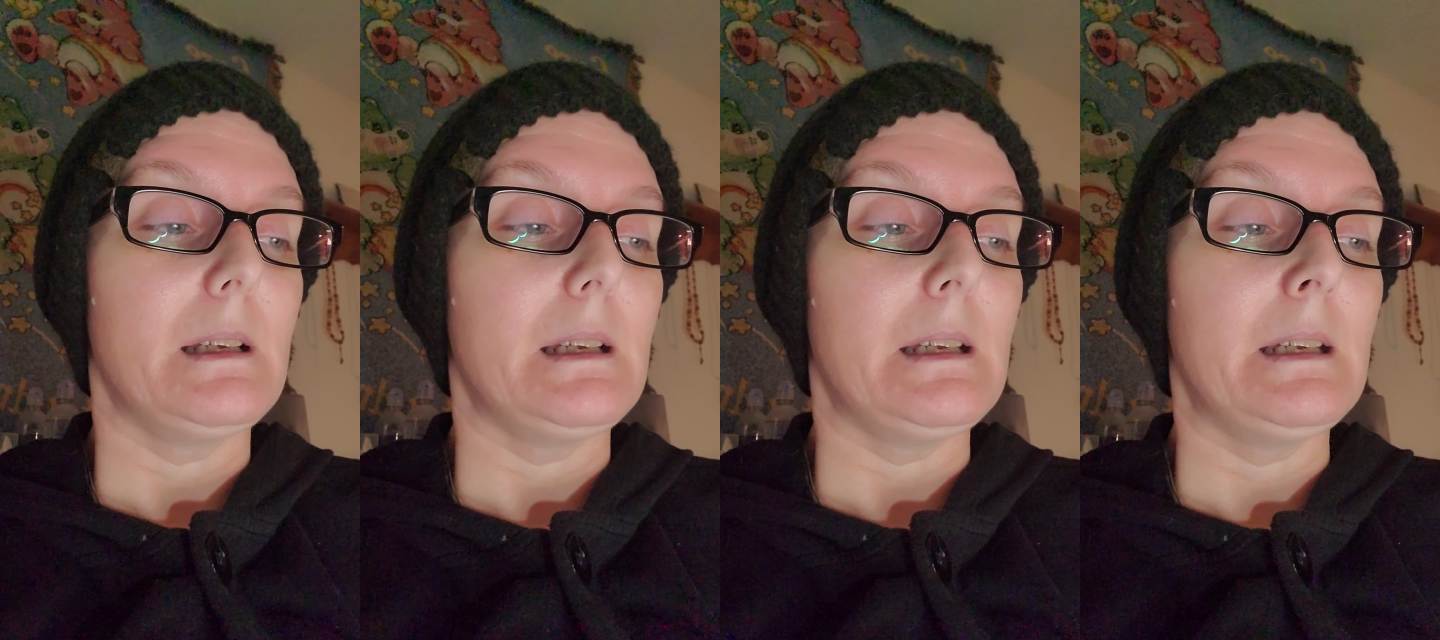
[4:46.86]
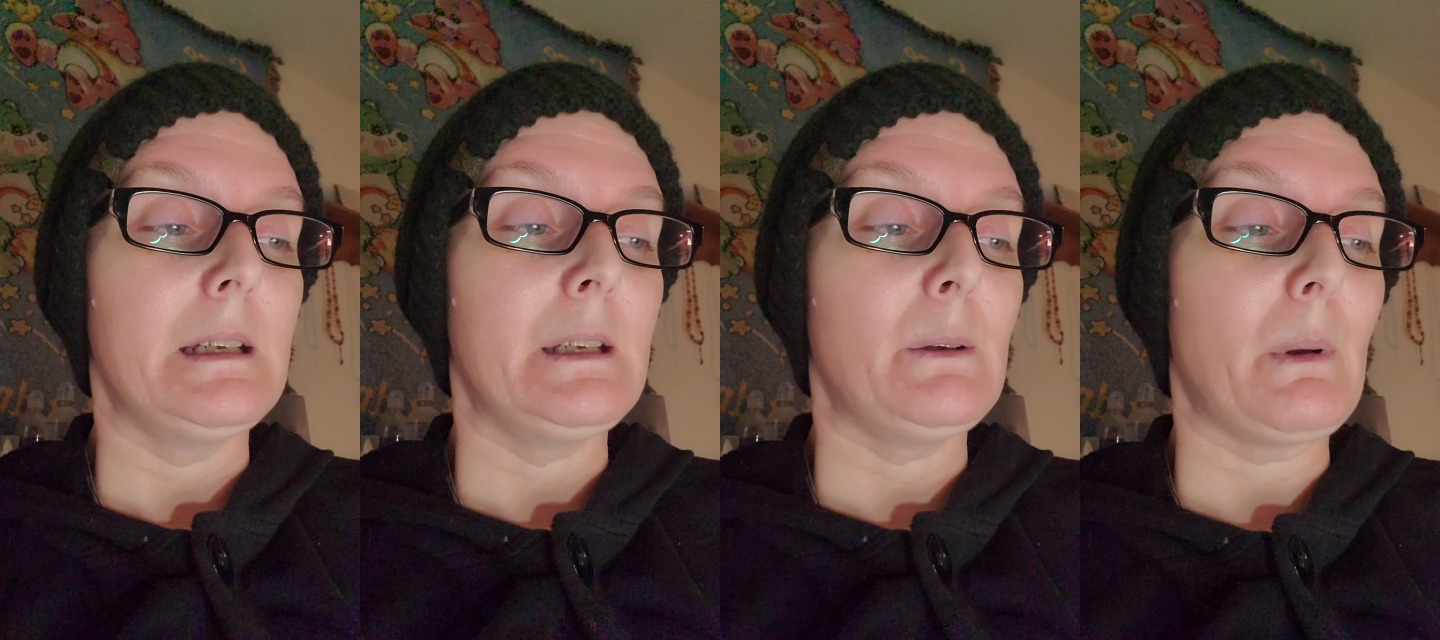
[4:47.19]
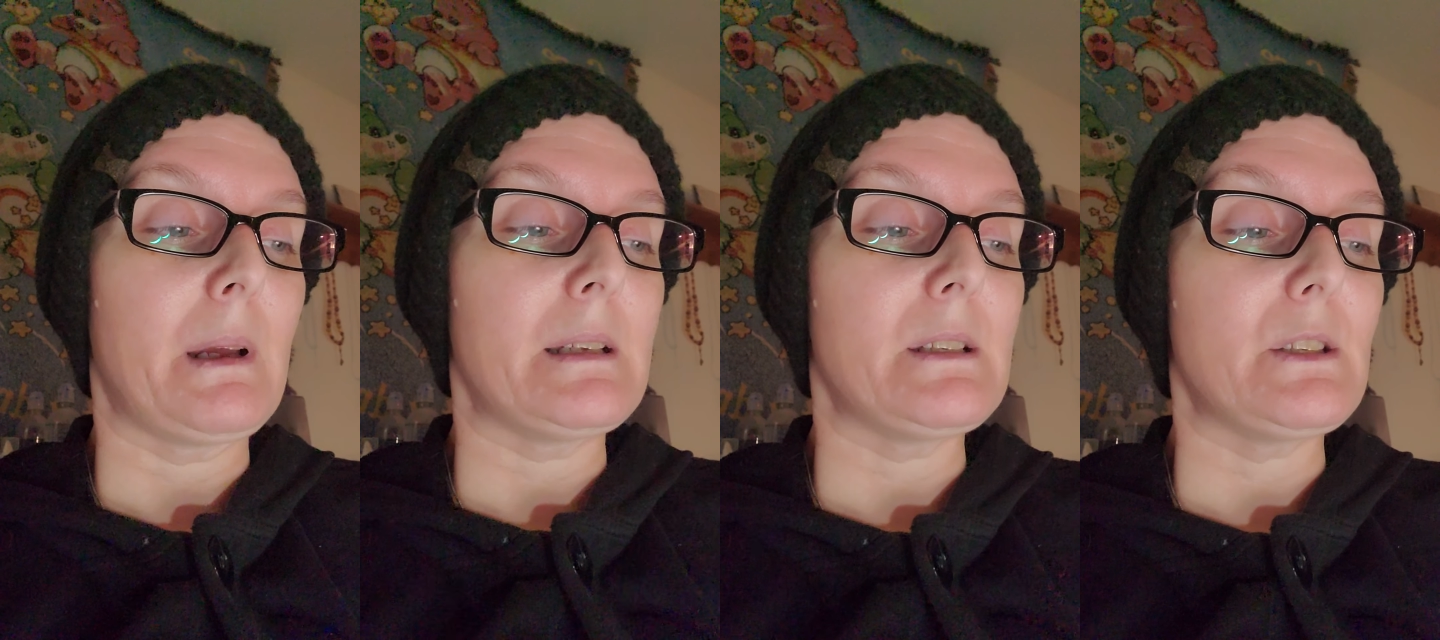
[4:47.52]

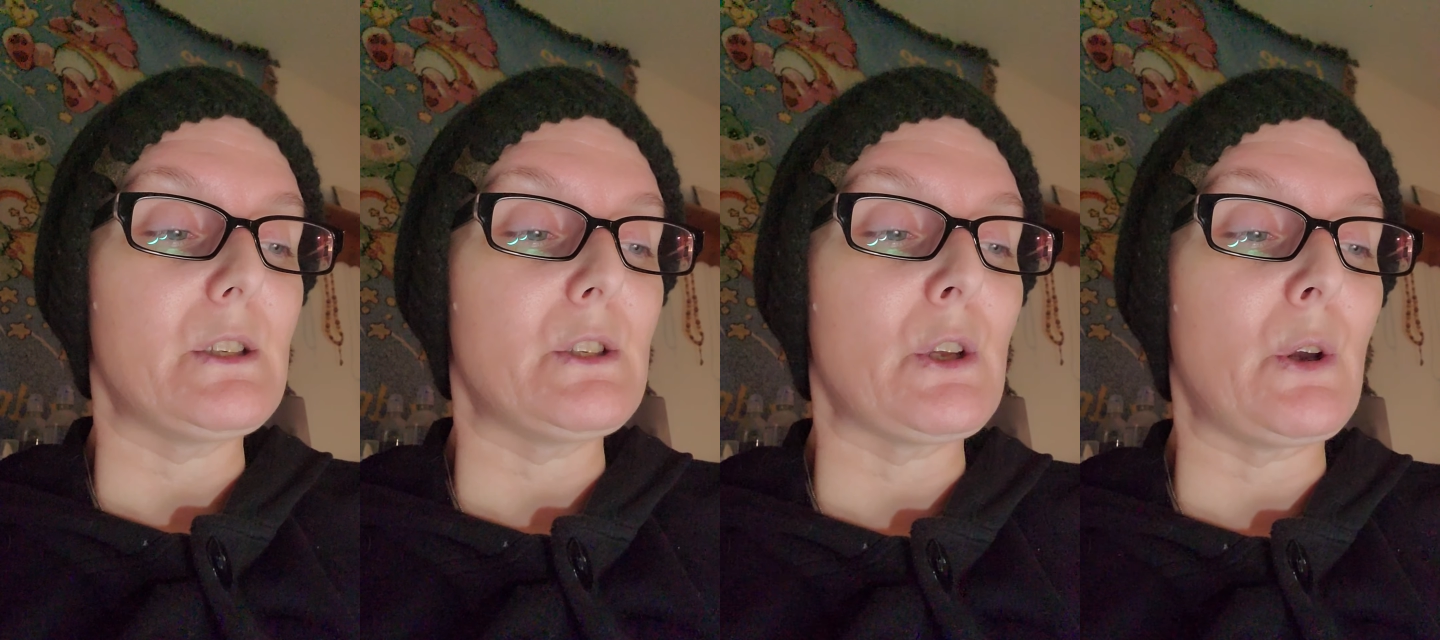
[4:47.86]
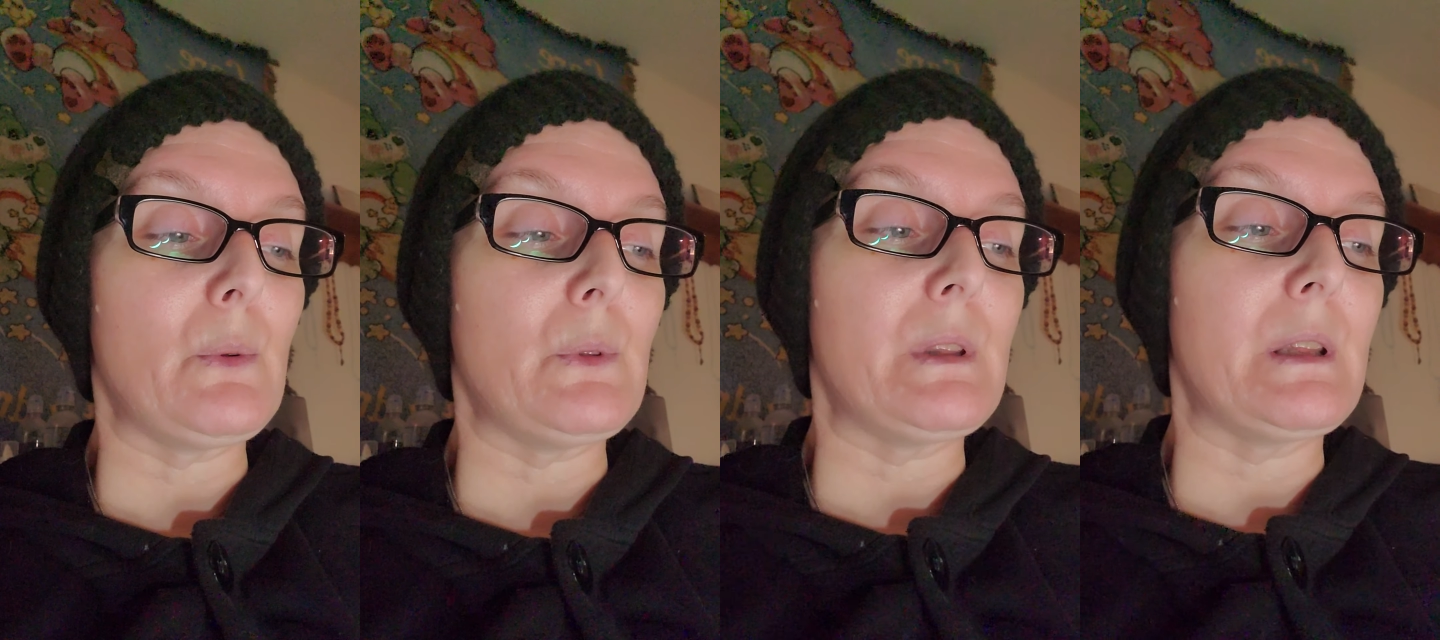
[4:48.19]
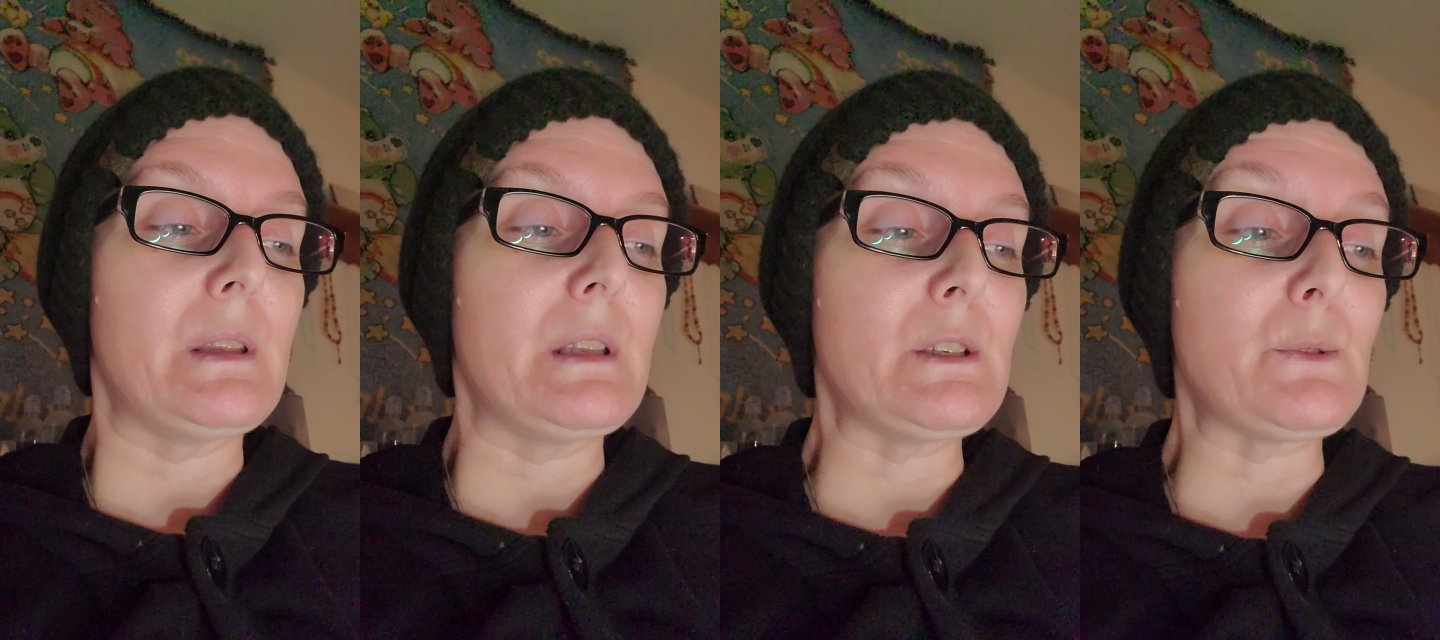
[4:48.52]
Anyways, so
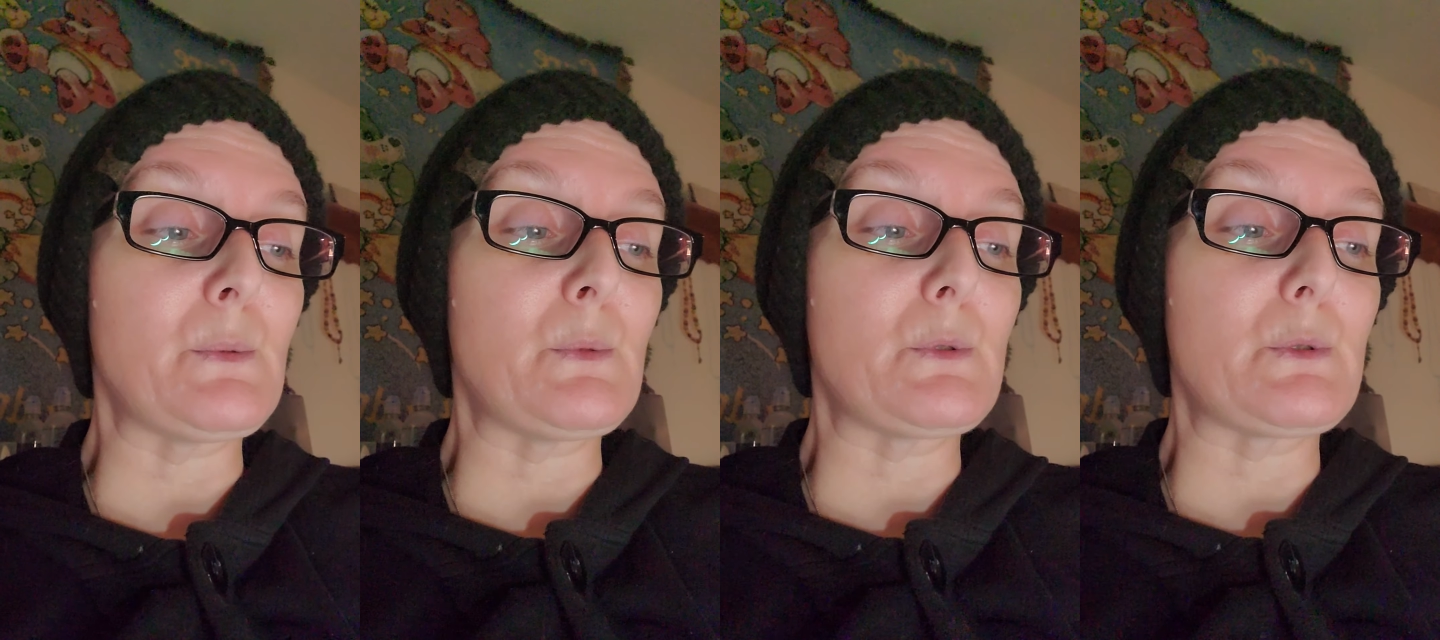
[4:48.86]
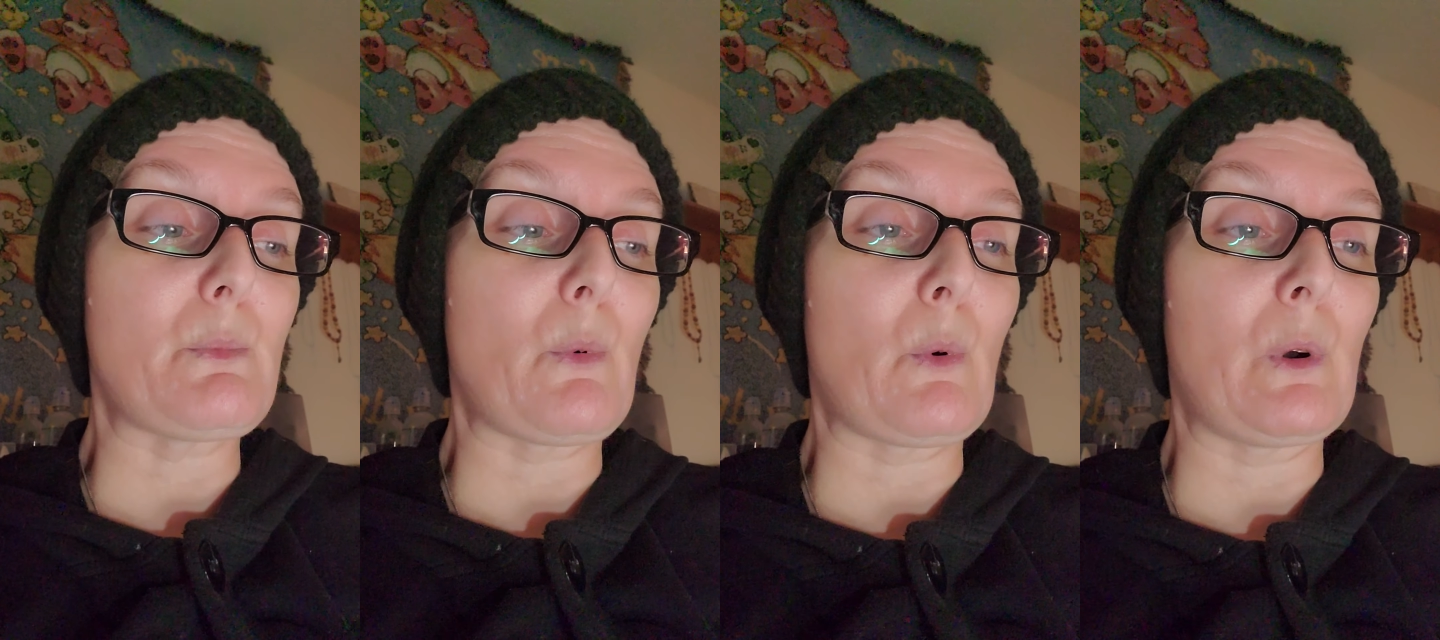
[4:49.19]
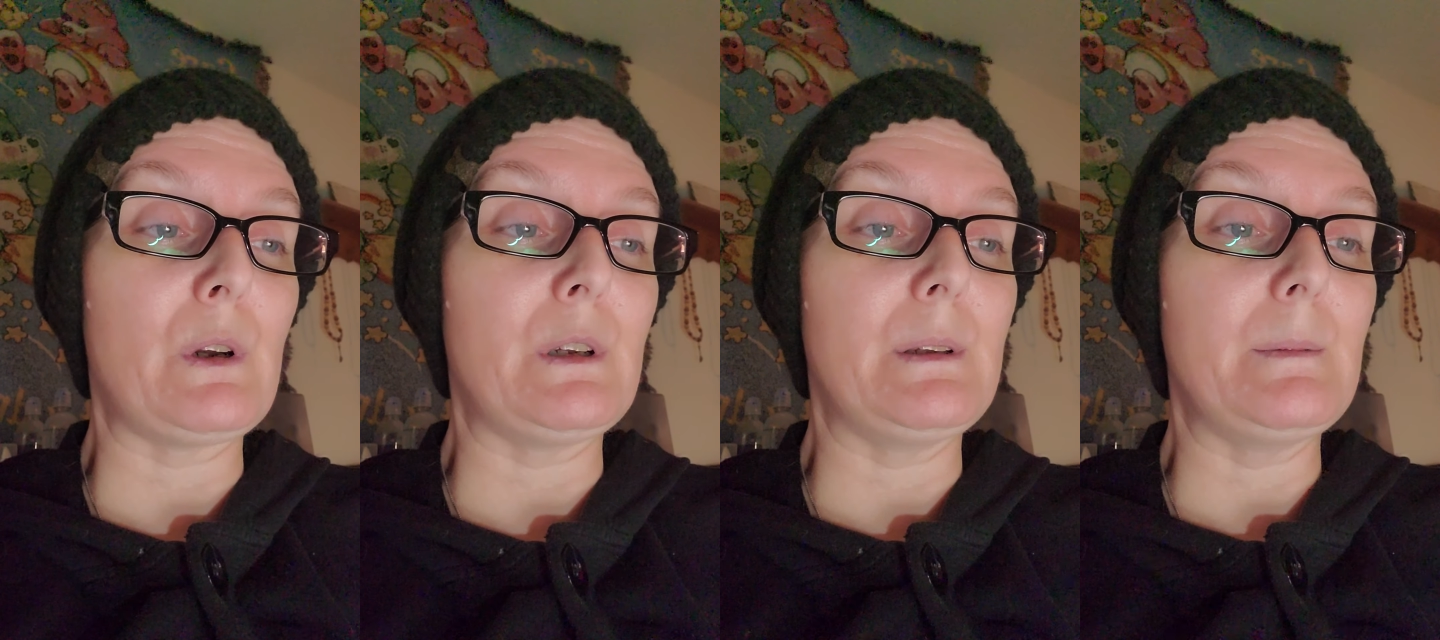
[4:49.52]
then this one was
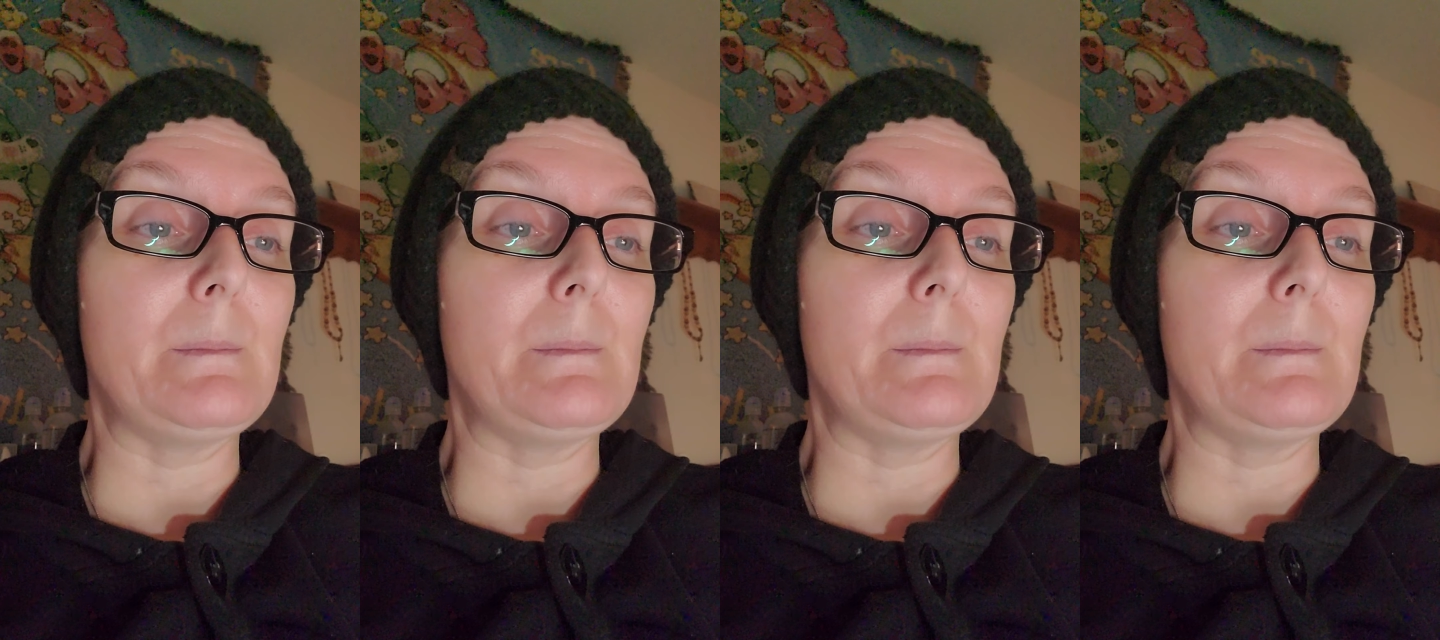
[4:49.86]
born,